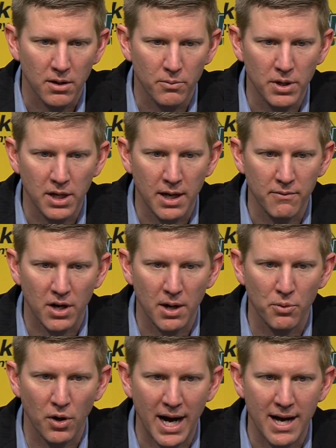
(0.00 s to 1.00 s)
we didn't have a
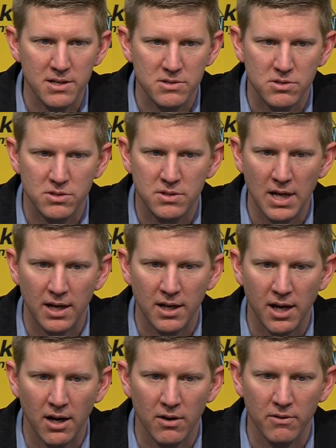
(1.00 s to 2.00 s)
couple guys taking
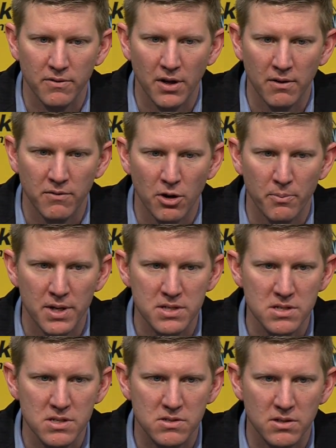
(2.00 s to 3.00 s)
care of their
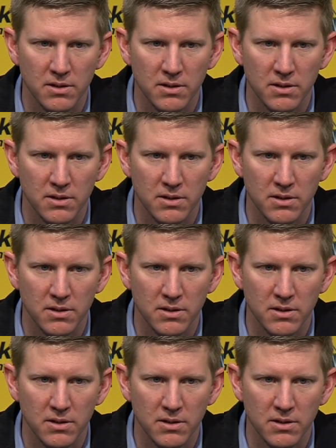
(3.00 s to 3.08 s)
business.